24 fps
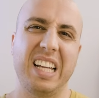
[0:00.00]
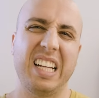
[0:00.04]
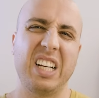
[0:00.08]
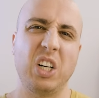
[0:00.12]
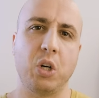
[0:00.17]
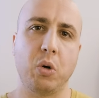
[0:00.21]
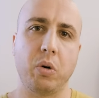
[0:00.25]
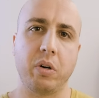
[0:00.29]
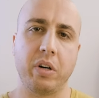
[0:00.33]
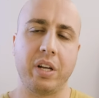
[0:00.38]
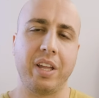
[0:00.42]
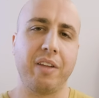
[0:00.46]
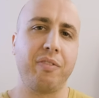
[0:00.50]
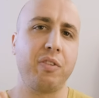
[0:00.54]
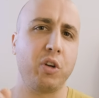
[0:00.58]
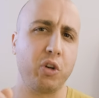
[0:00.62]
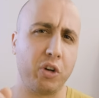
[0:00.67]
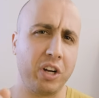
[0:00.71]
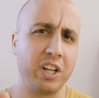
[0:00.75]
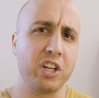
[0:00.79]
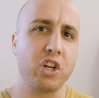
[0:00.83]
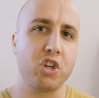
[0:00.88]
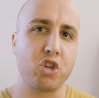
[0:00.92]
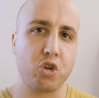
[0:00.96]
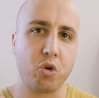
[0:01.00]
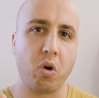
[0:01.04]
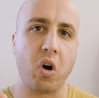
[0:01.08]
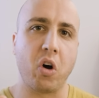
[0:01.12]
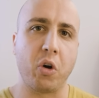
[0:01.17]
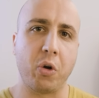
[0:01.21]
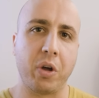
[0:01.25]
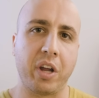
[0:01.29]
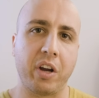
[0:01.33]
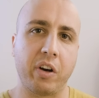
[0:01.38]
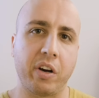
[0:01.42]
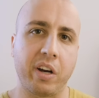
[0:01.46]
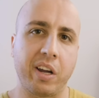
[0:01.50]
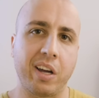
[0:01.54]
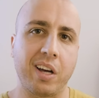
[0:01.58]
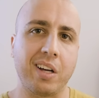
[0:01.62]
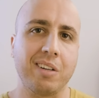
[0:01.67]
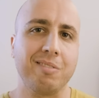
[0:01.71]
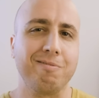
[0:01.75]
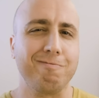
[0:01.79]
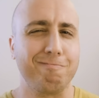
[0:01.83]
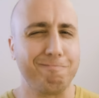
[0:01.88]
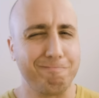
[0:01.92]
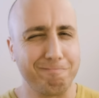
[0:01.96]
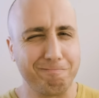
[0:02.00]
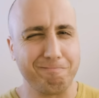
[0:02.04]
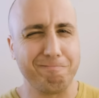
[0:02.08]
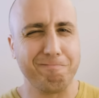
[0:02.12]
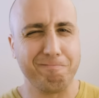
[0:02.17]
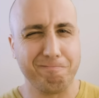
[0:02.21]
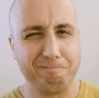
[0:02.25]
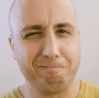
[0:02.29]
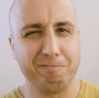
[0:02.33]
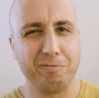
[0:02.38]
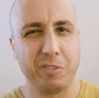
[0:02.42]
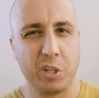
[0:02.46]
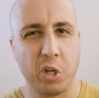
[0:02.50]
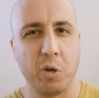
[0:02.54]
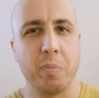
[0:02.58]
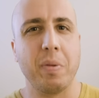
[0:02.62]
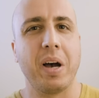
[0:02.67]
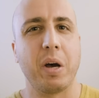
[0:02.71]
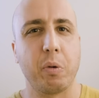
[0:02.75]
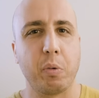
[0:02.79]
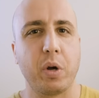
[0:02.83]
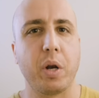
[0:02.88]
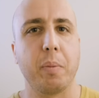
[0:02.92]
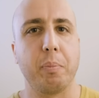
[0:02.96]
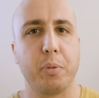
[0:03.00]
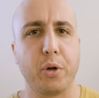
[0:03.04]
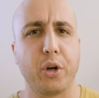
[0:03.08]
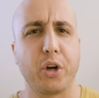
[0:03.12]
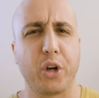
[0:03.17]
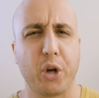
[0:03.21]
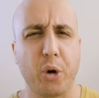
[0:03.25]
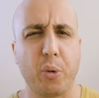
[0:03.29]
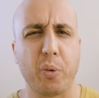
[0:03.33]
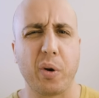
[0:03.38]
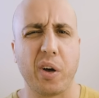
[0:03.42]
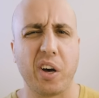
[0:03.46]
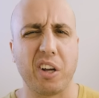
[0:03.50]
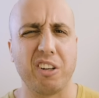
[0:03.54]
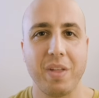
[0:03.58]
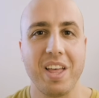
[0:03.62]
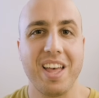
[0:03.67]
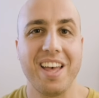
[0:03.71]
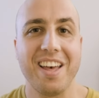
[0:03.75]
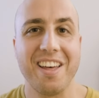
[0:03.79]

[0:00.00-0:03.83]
Oh, if you're in the Toronto area, you might want to put a coat on.